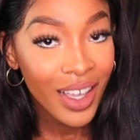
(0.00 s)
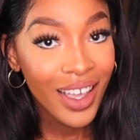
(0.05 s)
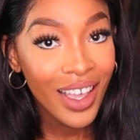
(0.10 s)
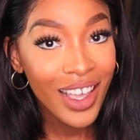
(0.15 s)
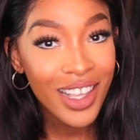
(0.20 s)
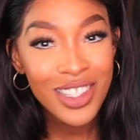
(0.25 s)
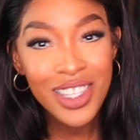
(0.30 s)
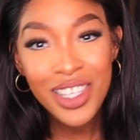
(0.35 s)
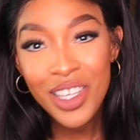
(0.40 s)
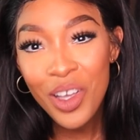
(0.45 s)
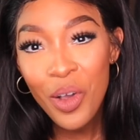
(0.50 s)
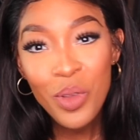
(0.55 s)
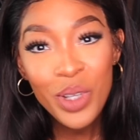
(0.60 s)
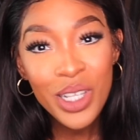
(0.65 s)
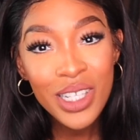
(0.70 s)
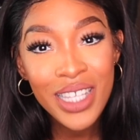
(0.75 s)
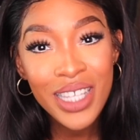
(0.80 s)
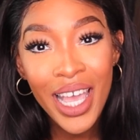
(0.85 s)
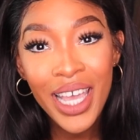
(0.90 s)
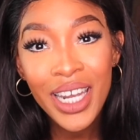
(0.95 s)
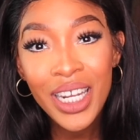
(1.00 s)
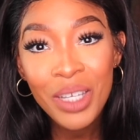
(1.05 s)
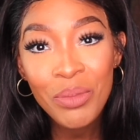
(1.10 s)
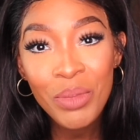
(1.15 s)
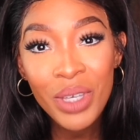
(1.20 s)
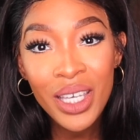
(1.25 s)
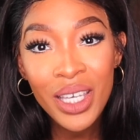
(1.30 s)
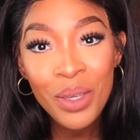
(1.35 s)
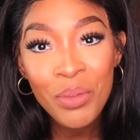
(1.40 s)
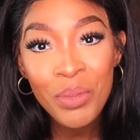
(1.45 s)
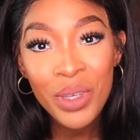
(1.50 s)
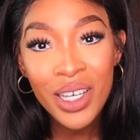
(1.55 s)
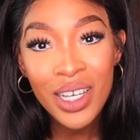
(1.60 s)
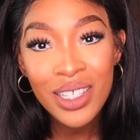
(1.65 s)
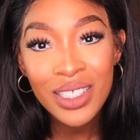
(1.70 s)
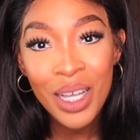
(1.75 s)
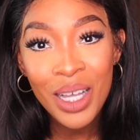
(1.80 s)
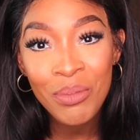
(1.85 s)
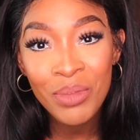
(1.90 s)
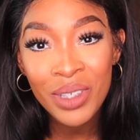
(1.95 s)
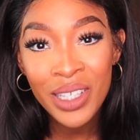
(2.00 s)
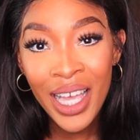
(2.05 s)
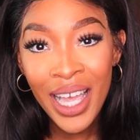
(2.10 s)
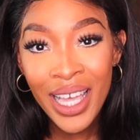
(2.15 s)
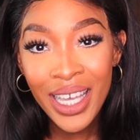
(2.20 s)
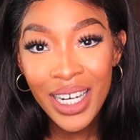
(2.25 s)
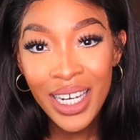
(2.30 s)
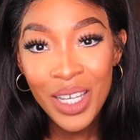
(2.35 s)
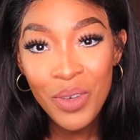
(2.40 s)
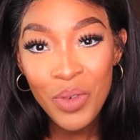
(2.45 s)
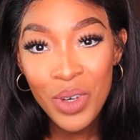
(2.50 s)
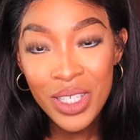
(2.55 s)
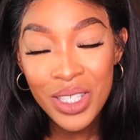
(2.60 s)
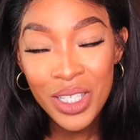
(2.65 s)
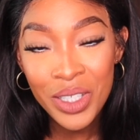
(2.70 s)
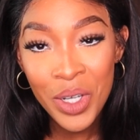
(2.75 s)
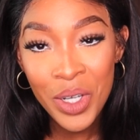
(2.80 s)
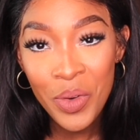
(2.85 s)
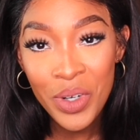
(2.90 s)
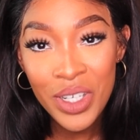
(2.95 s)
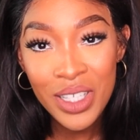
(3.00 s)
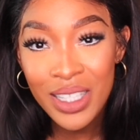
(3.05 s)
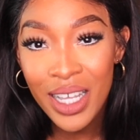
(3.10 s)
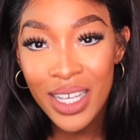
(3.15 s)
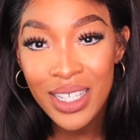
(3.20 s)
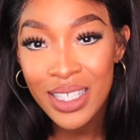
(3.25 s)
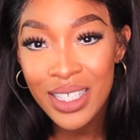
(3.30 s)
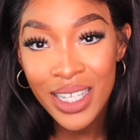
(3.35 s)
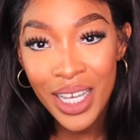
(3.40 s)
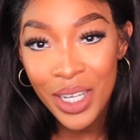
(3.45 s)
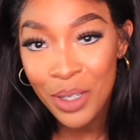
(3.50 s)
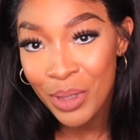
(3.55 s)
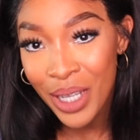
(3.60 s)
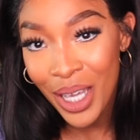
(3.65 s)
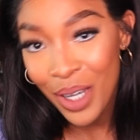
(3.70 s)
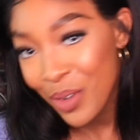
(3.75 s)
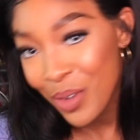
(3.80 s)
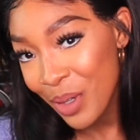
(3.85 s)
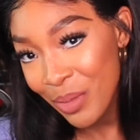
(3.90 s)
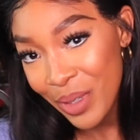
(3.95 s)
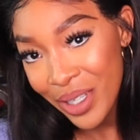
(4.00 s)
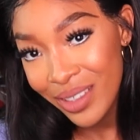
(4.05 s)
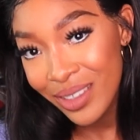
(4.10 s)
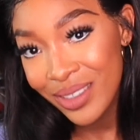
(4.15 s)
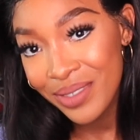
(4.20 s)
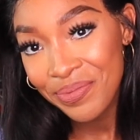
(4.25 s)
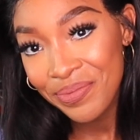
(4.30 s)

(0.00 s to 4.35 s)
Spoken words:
he only dating me because I'm black and he wants to know what it's like to date a black woman?